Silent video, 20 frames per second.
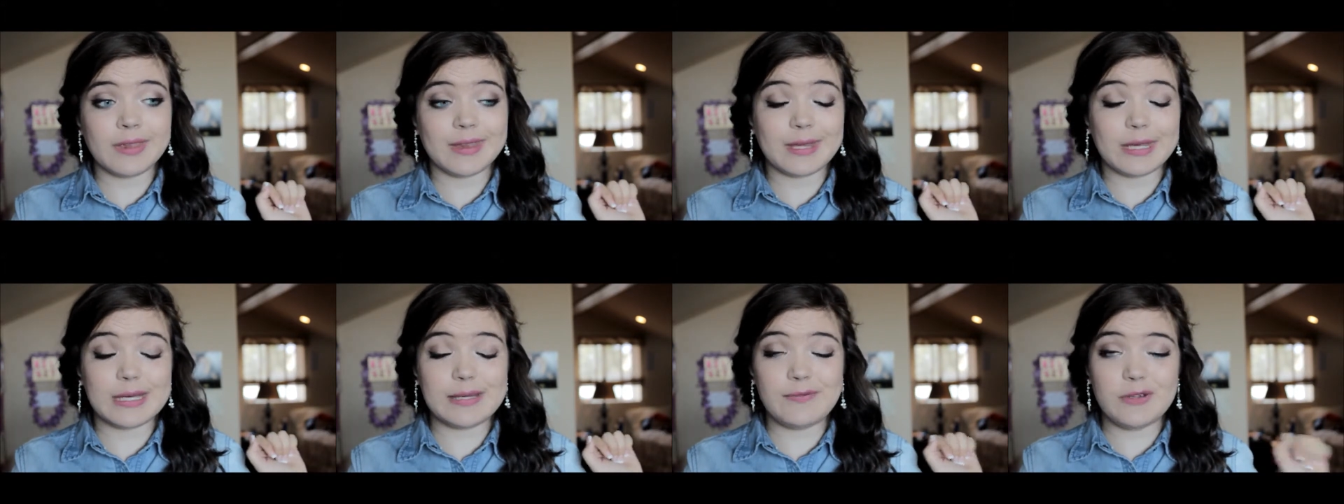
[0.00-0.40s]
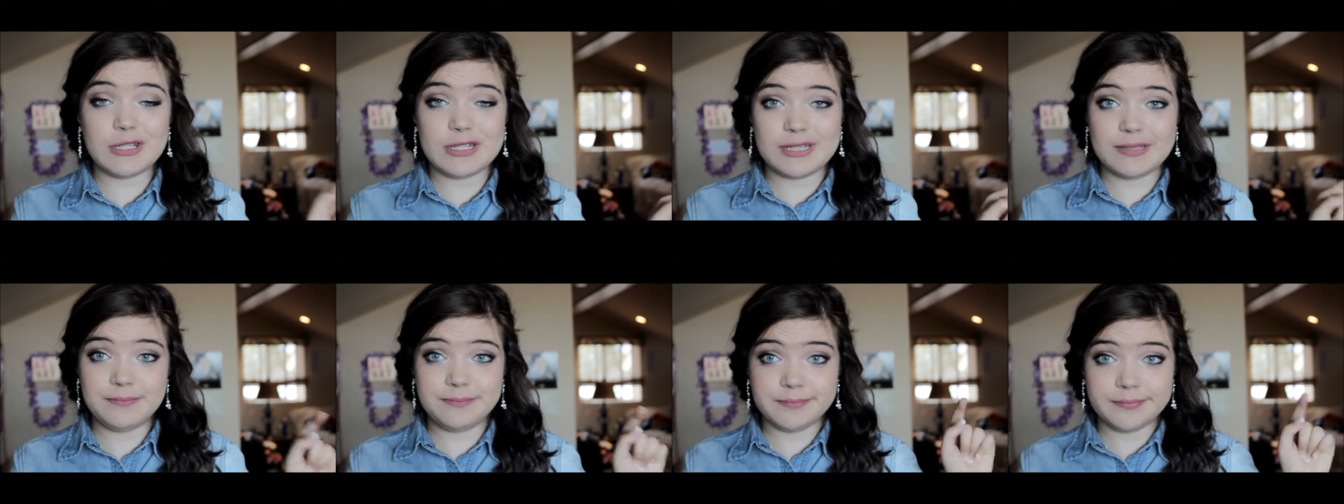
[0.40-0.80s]
If you
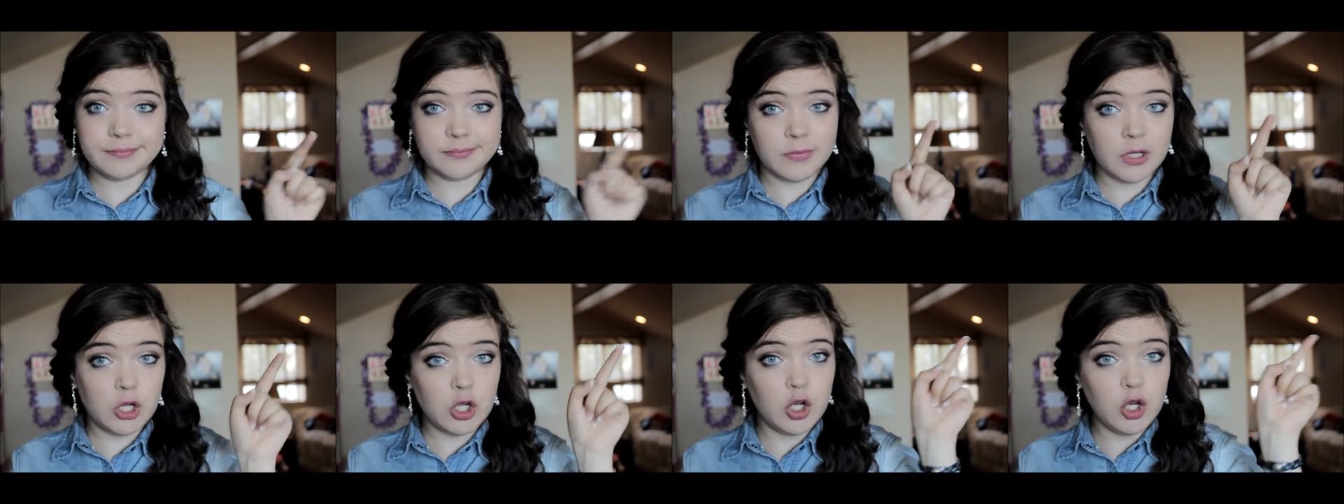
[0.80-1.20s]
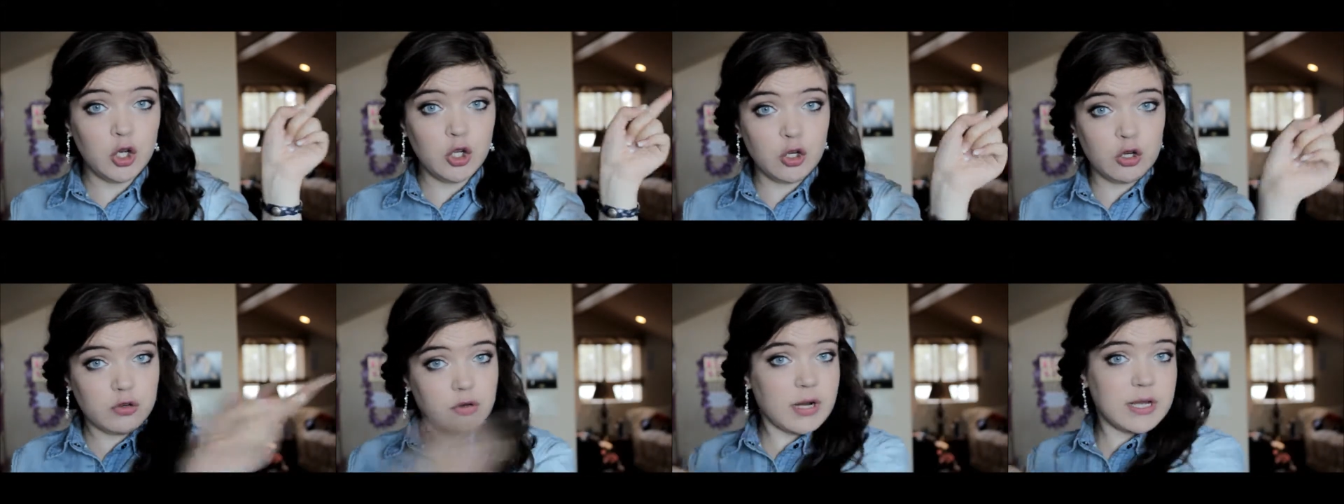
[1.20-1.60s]
did,
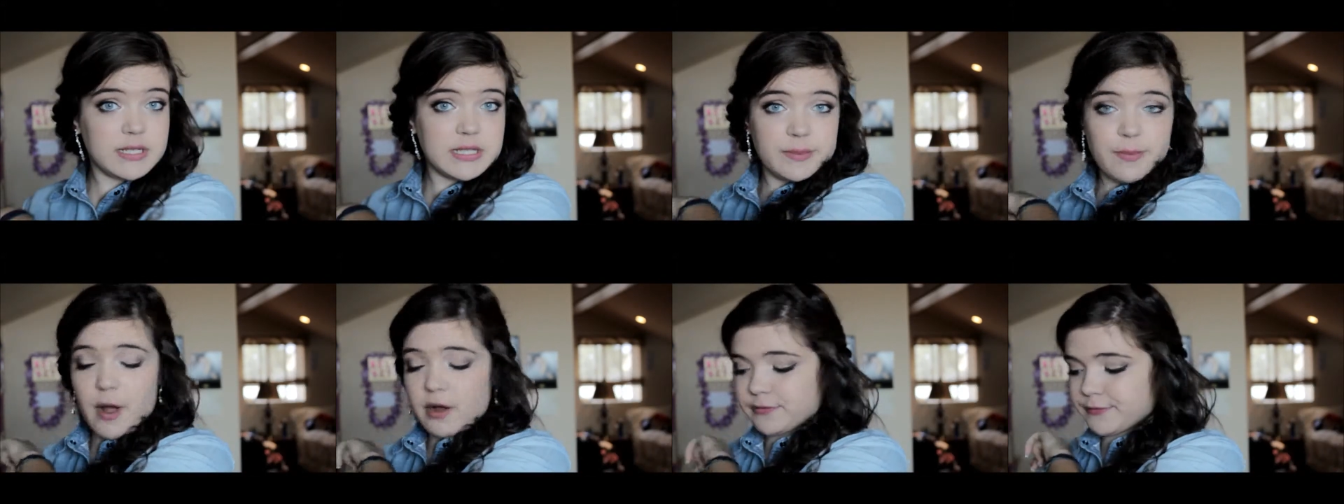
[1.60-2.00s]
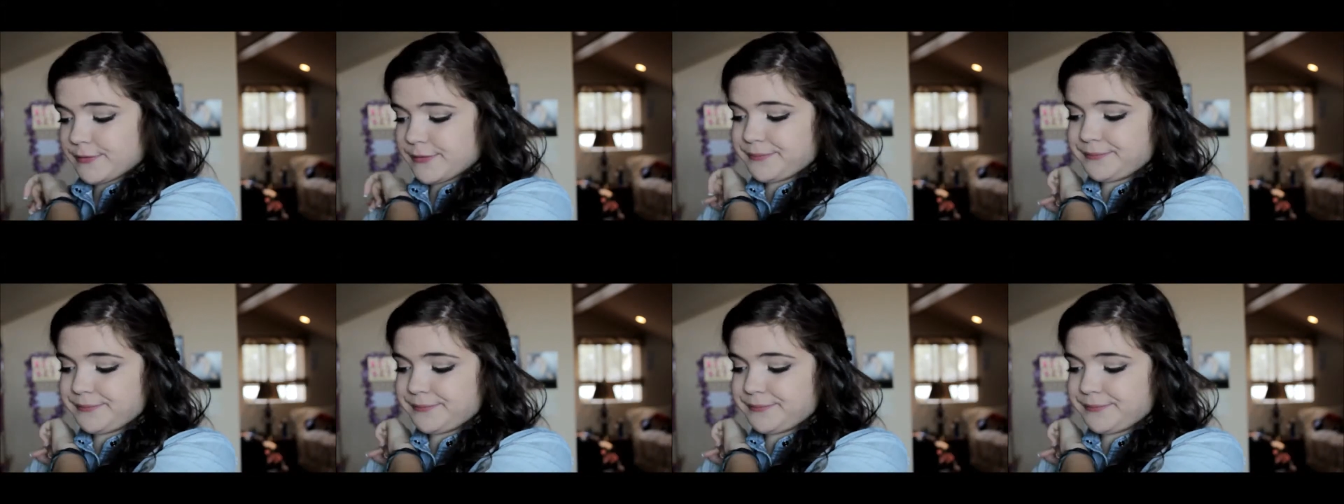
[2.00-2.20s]
cross them off.